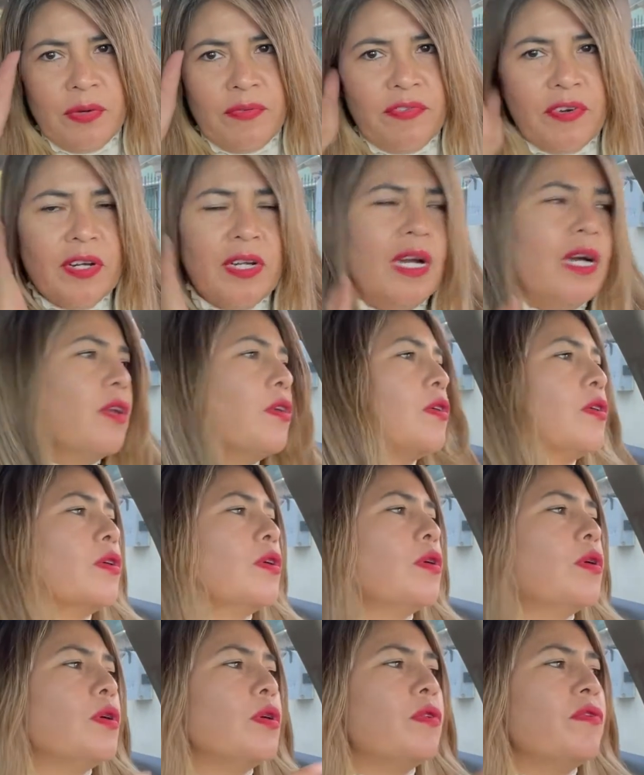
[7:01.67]
forgot
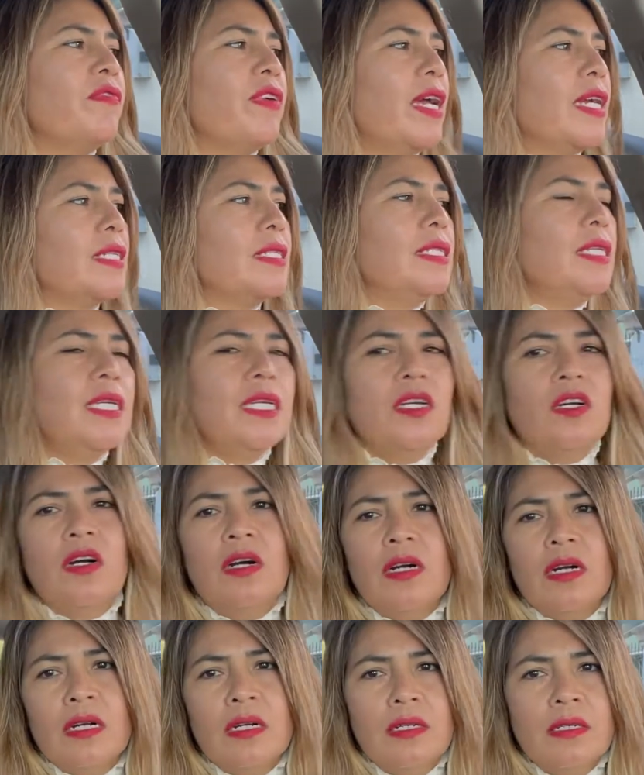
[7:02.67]
her vaccine
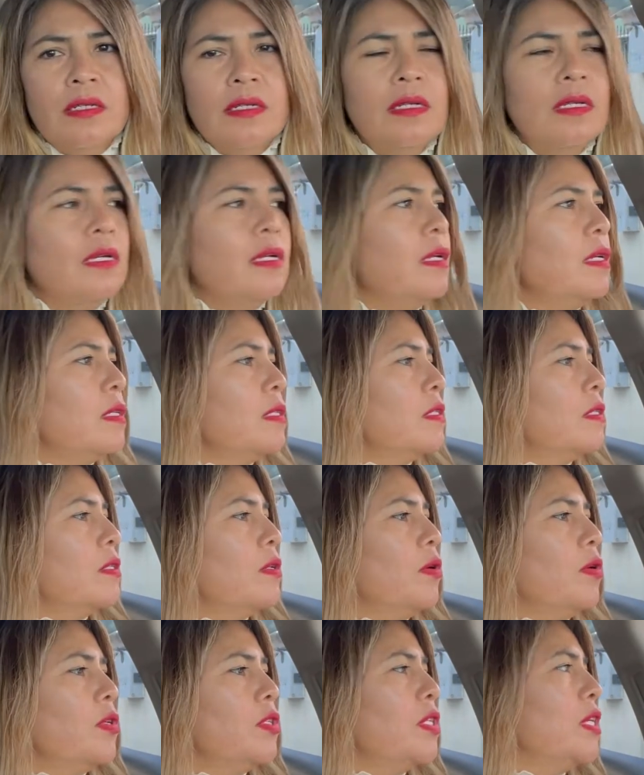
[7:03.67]
card,
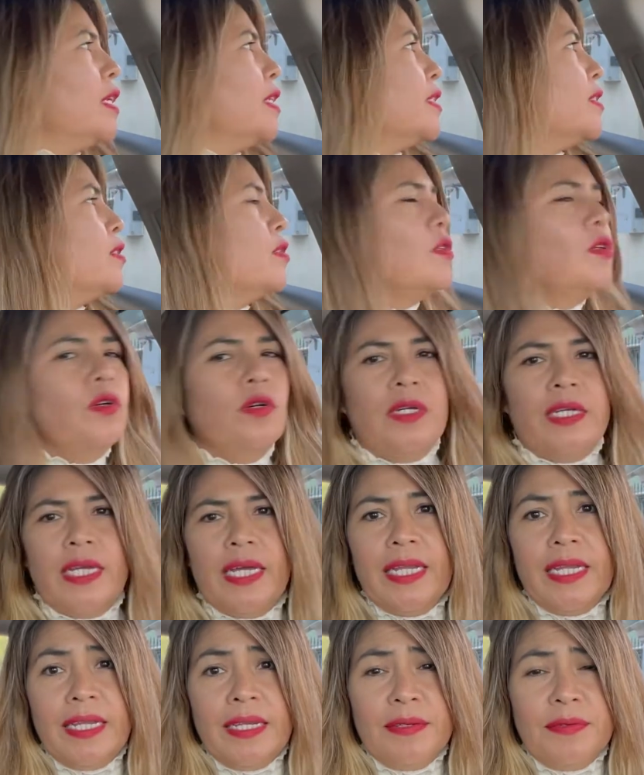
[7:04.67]
so she has to go
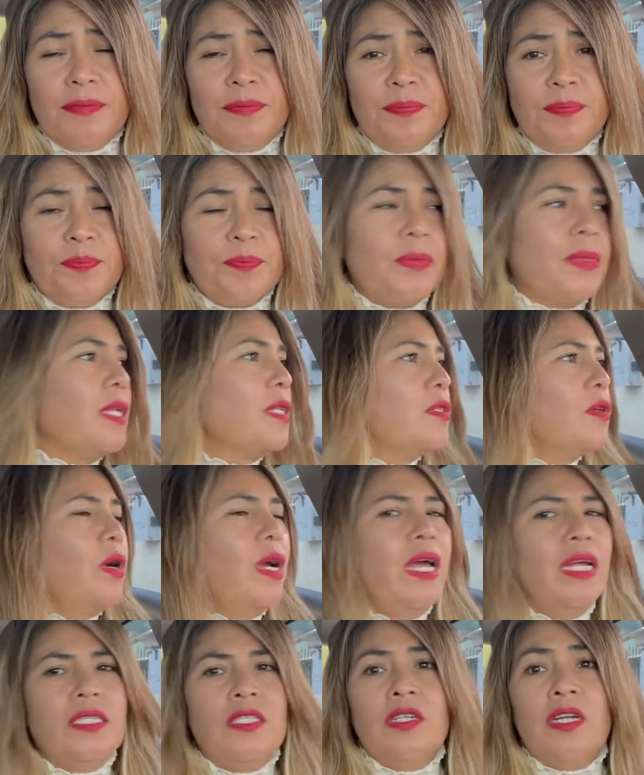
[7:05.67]
get it. So I
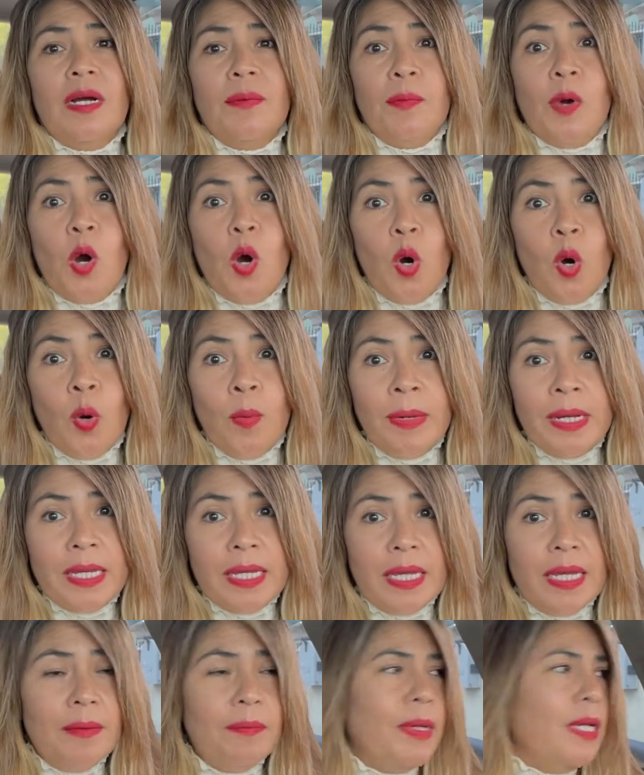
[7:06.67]
had to come home
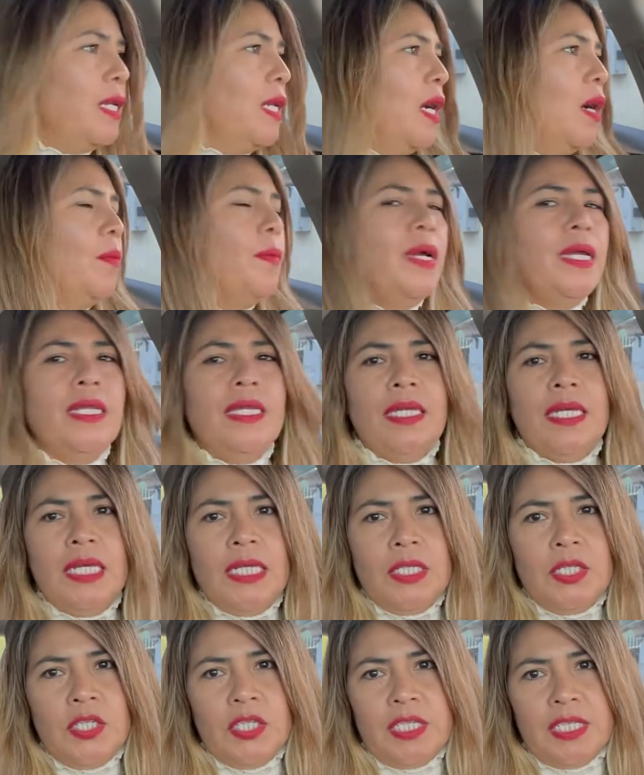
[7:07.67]
again. But now my
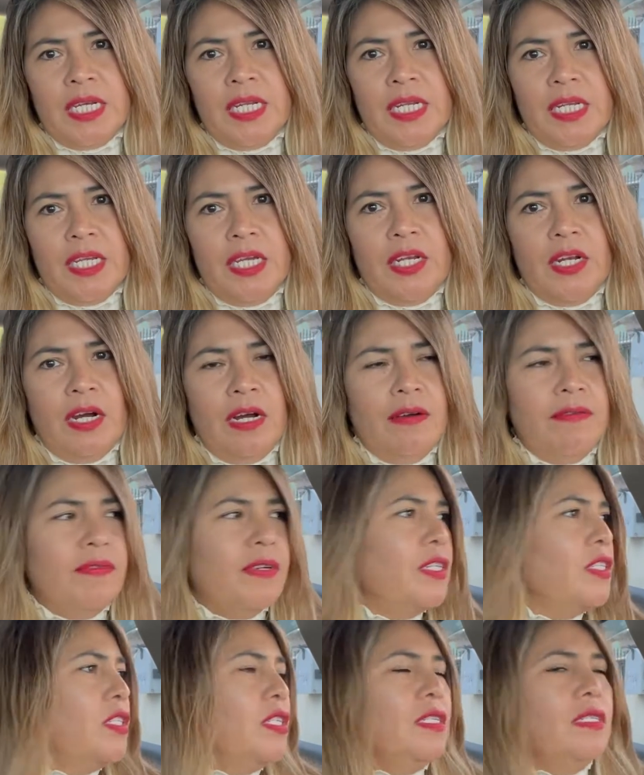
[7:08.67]
niece, she's gonna get off
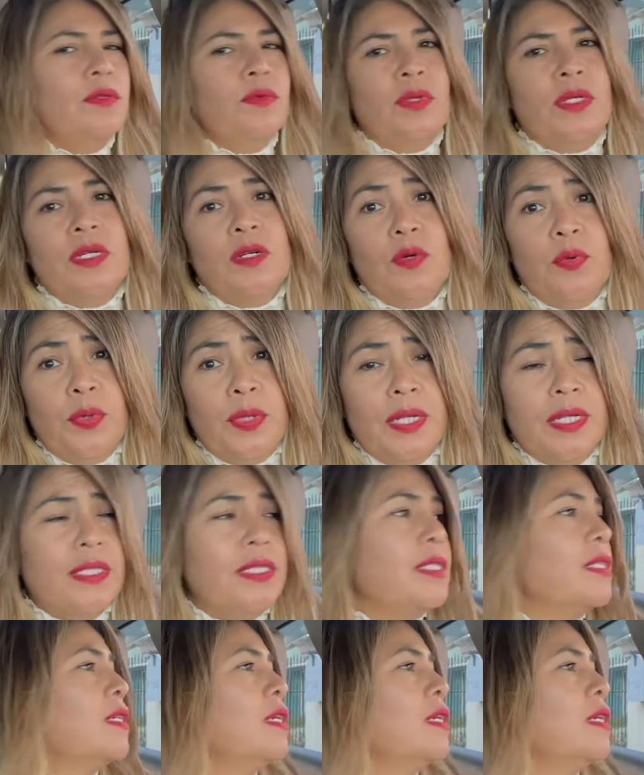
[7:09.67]
because she doesn't want to go with us.